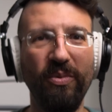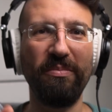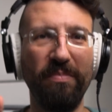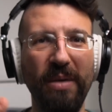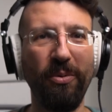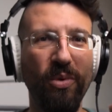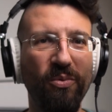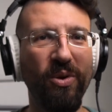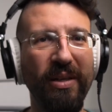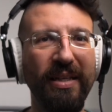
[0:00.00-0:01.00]
when people were
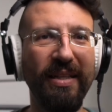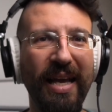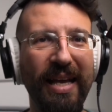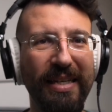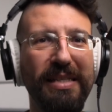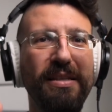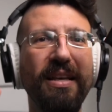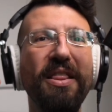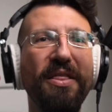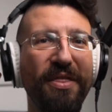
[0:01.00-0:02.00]
running in the
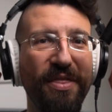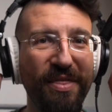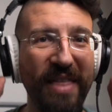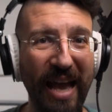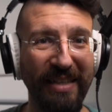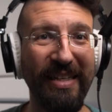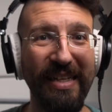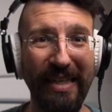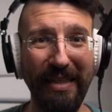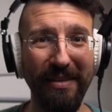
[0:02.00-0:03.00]
80s, that
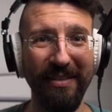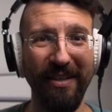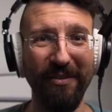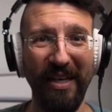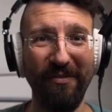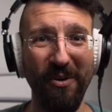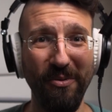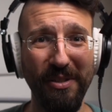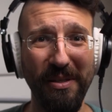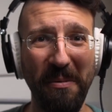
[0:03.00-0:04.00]
kind of
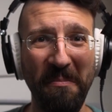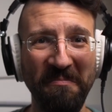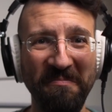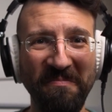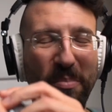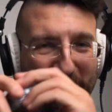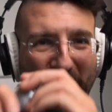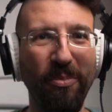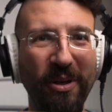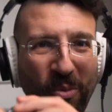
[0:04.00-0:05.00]
headphones. Proper